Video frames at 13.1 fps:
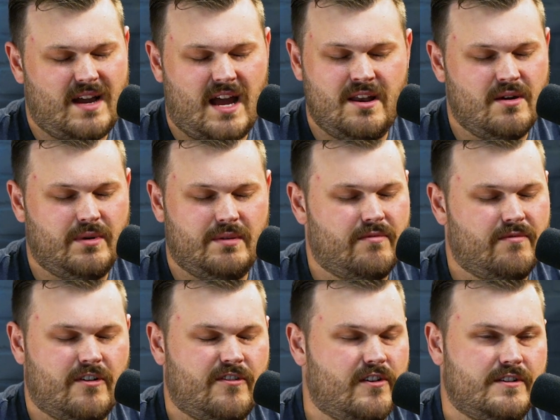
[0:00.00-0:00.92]
I know we
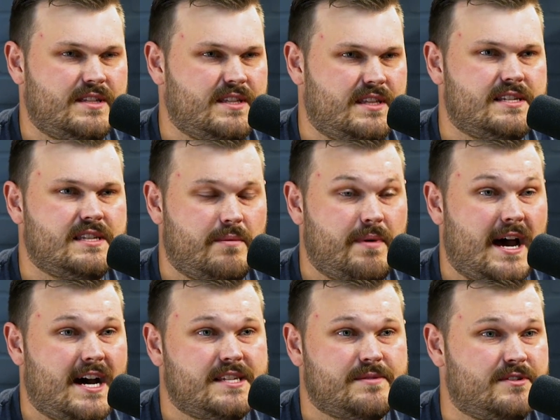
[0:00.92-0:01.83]
referred to this in the
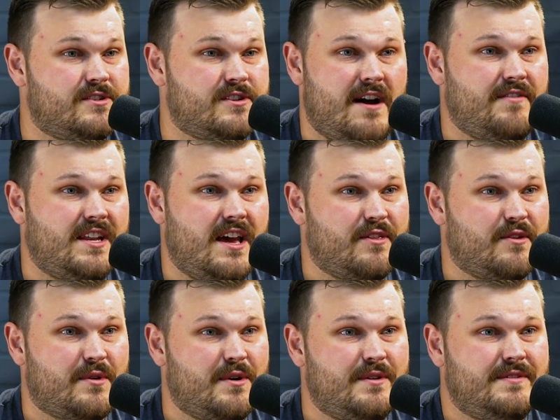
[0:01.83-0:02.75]
past, but driving down
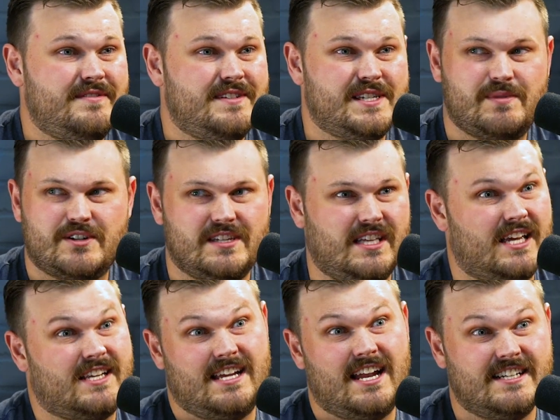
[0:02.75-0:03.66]
the road, especially
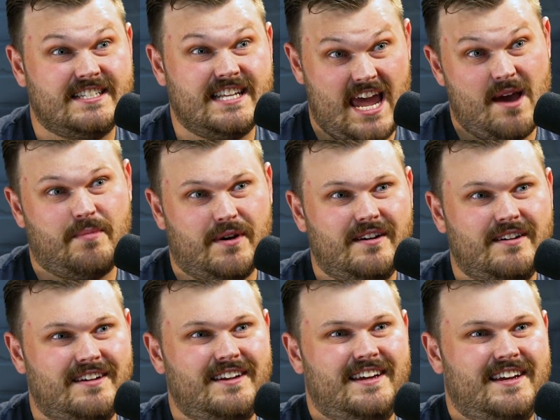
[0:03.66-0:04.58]
like down in
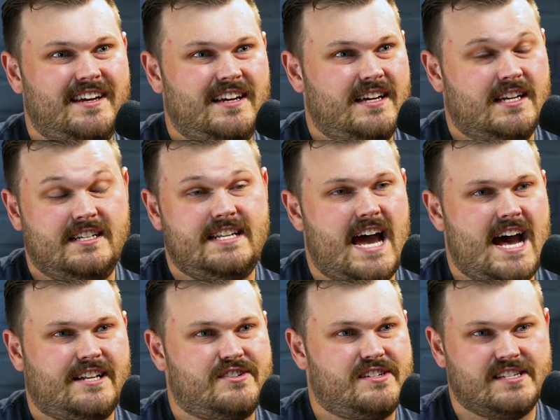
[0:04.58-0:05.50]
Tampa, and
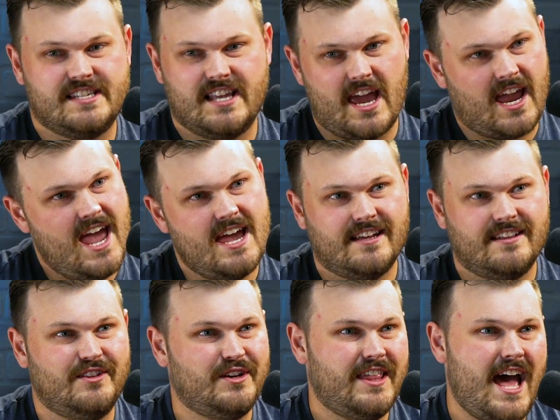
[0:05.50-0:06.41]
Dad's just like,
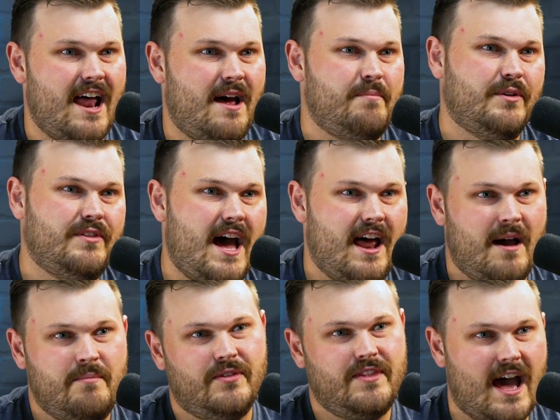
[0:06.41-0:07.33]
hey, look at that. I built
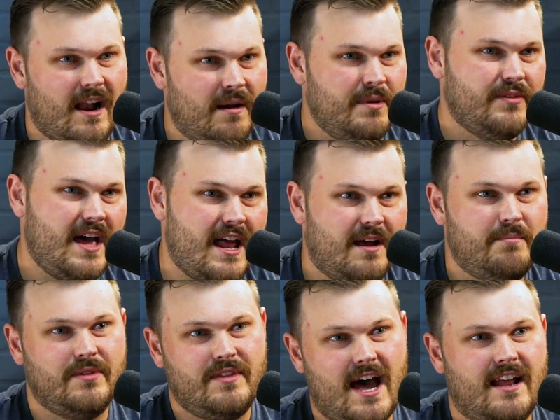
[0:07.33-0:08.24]
that. I built that. I built that. I
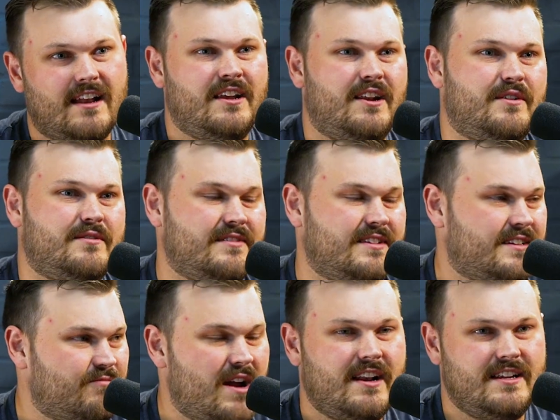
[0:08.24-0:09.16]
built that.
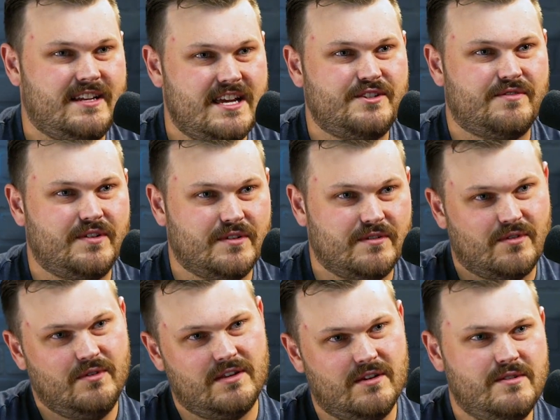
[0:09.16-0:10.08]
Like Rodney Dangerfield,
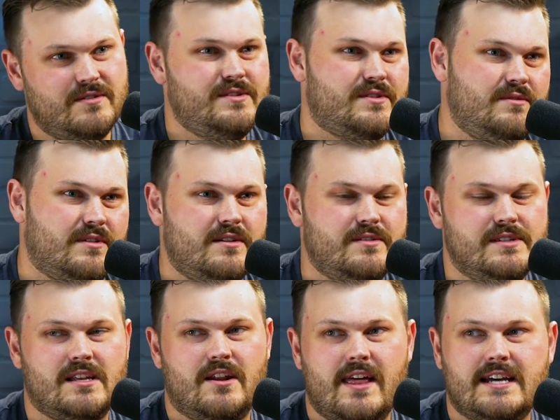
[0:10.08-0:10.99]
3 of those, 2 of
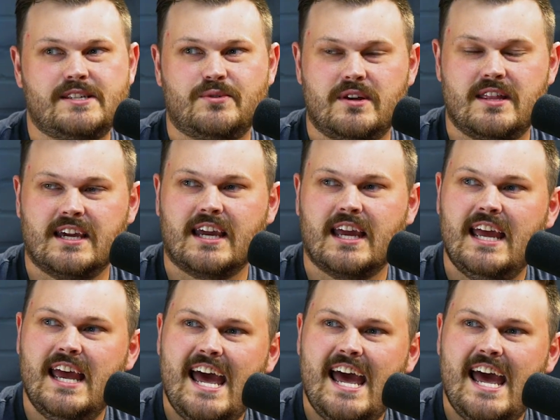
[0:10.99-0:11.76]
those, that sort of thing.